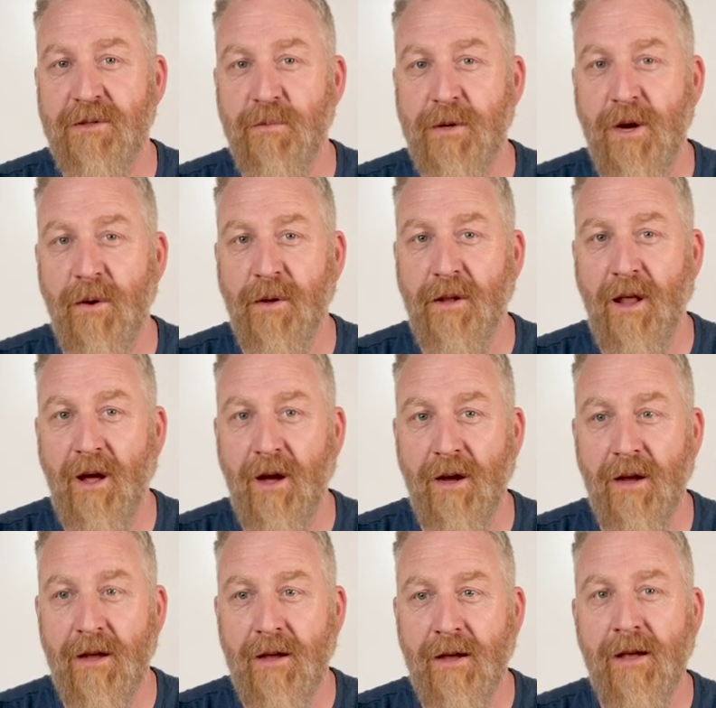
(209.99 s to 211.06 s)
as we go
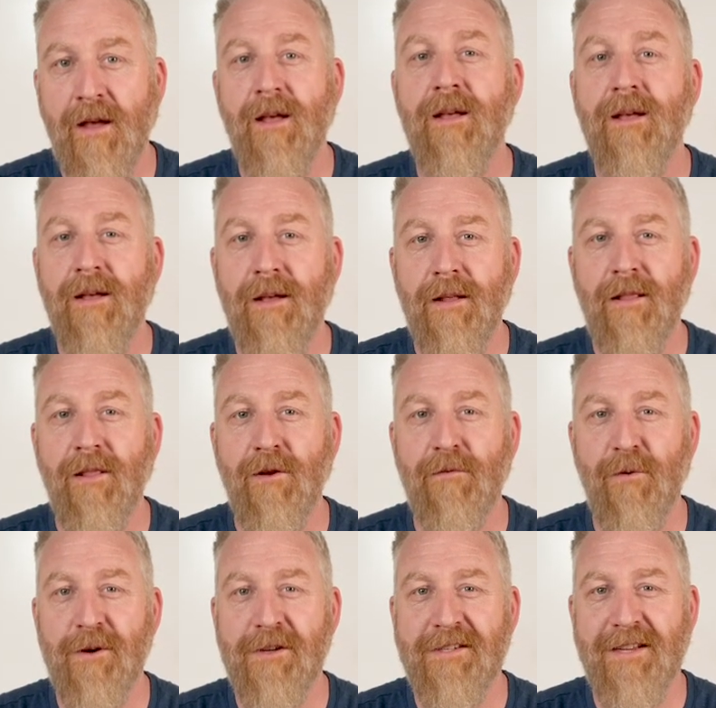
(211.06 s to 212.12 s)
along. Look
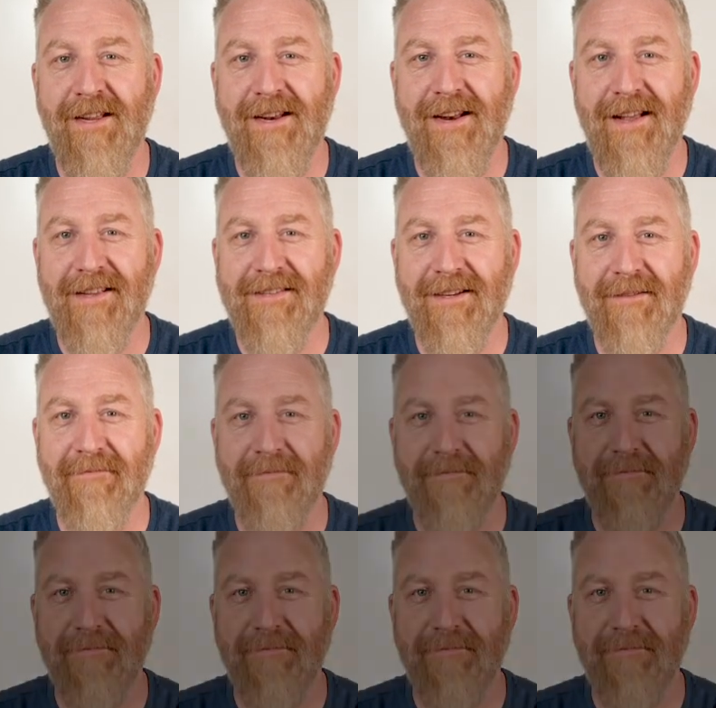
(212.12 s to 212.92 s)
forward to seeing you next time.